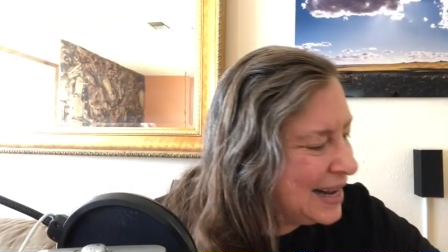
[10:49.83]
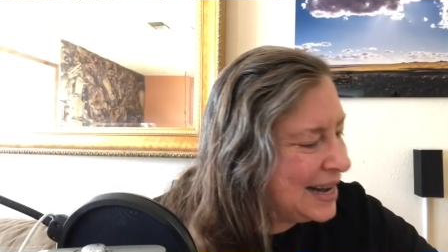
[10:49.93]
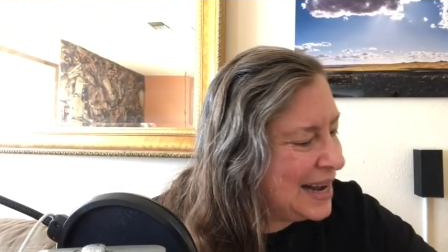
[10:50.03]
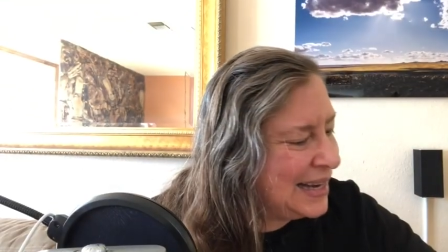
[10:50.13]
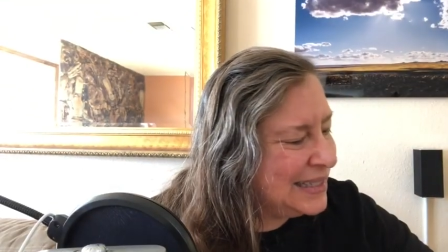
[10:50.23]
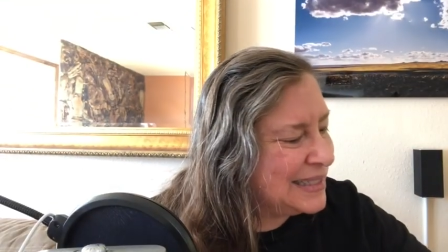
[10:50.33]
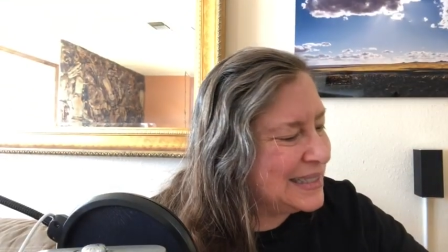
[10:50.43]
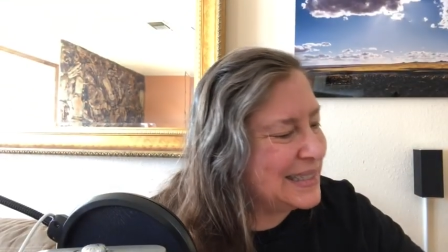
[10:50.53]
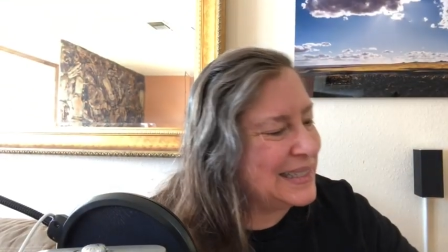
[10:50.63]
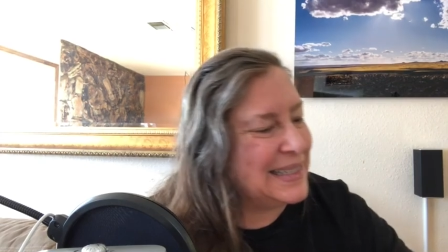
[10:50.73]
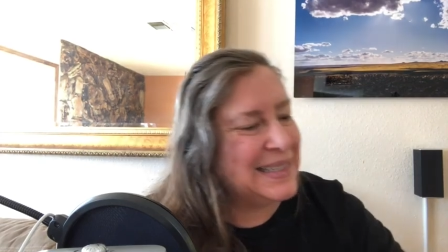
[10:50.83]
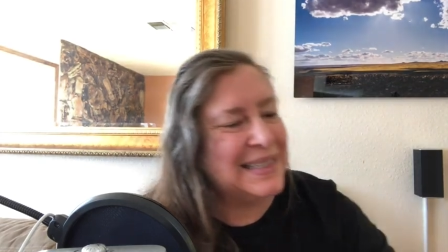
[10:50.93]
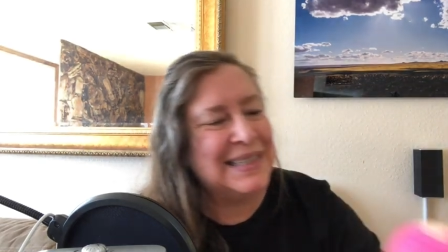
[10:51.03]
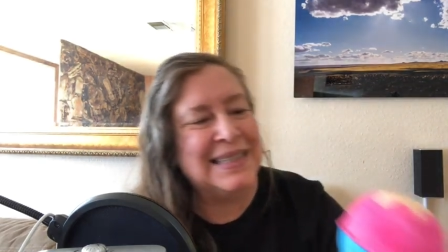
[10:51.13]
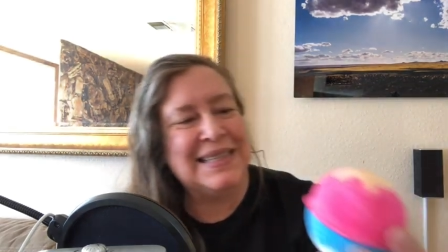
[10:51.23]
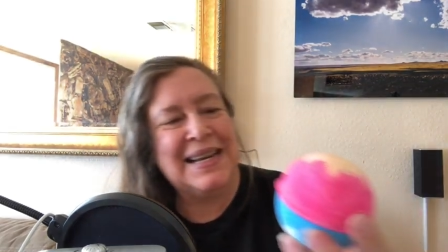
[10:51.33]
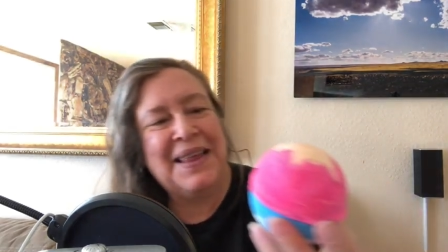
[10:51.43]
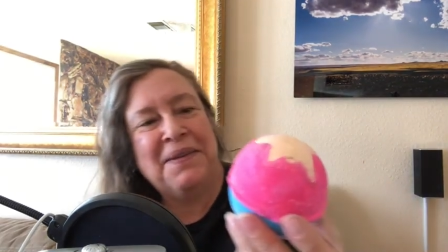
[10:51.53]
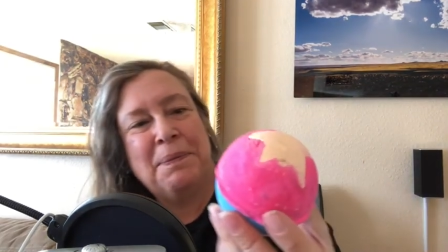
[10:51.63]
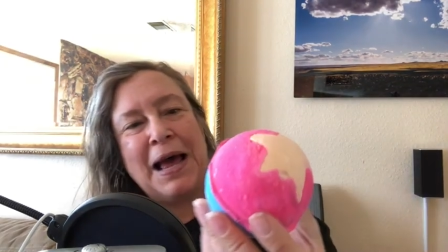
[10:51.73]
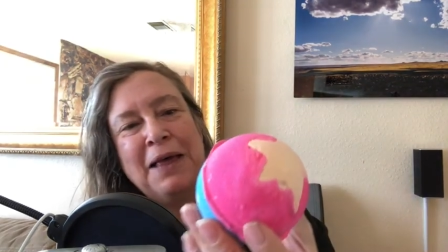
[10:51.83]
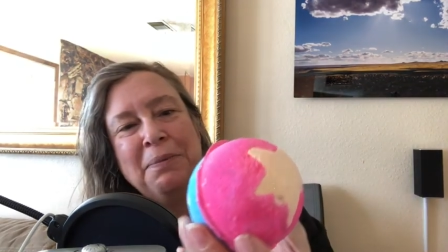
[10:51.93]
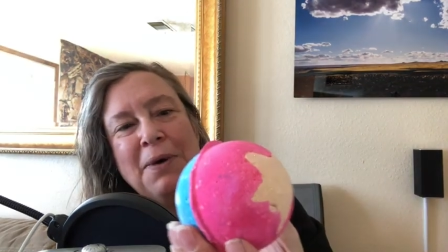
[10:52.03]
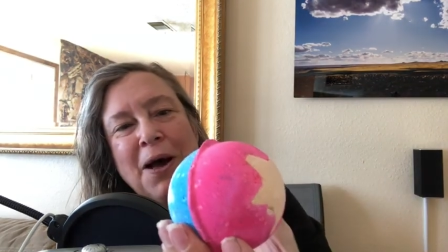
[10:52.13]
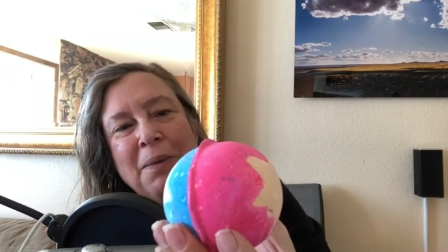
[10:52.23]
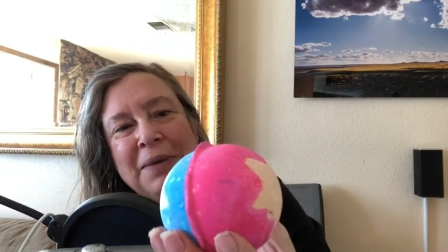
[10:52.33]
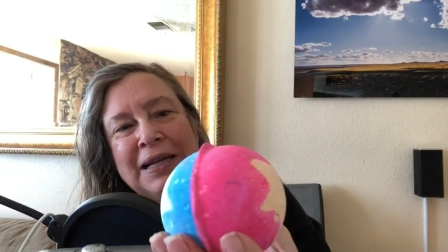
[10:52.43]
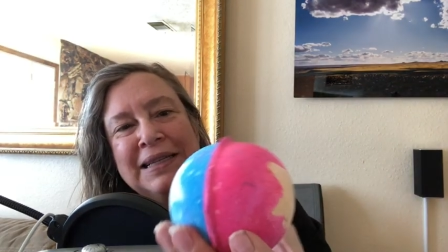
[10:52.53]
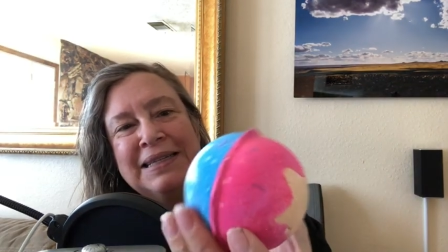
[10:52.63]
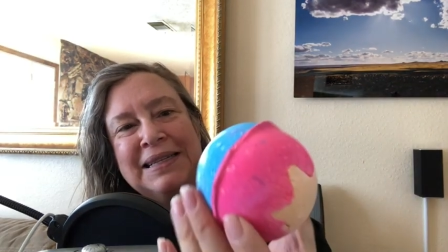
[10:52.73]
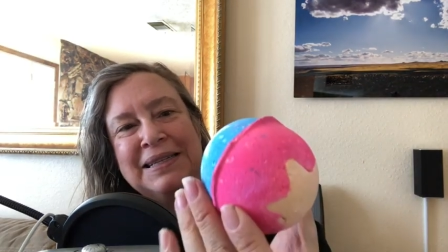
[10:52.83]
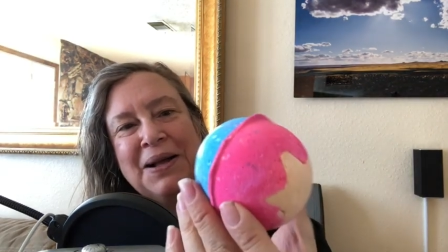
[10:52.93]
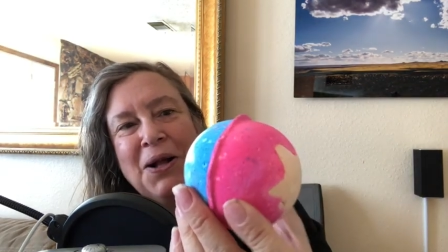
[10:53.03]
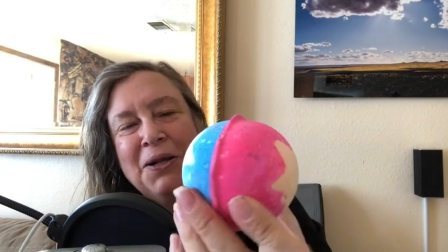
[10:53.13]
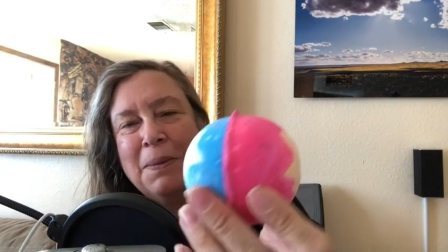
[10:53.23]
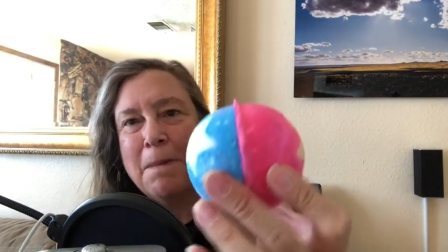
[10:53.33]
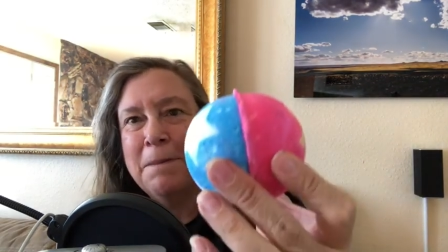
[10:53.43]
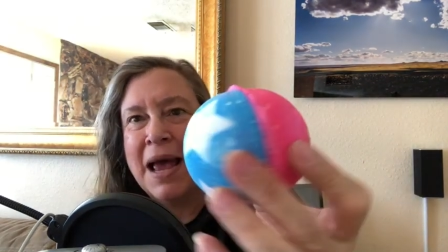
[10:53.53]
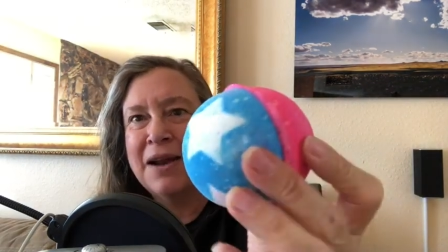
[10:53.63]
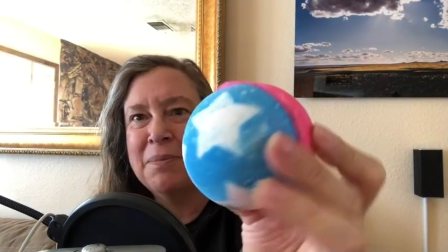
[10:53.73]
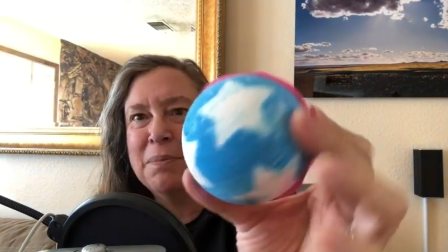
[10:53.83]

Next is another bath bomb. And this is called Madam